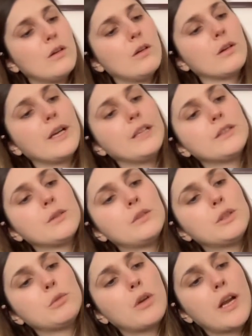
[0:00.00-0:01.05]
Okay, so
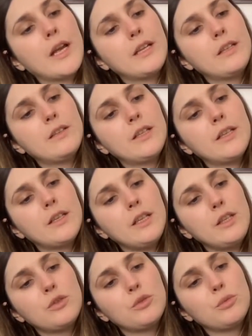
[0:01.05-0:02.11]
this one I didn't
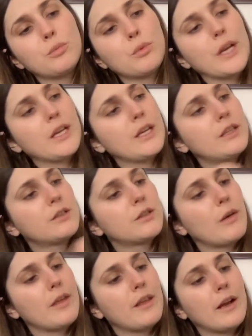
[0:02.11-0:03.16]
need to break it, so
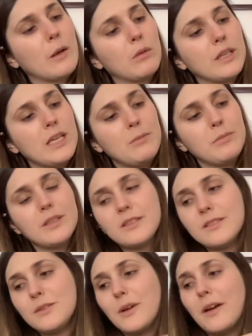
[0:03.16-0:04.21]
I think I will keep it
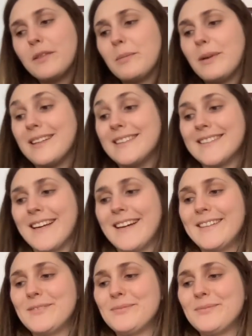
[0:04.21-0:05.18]
to have the pen inside.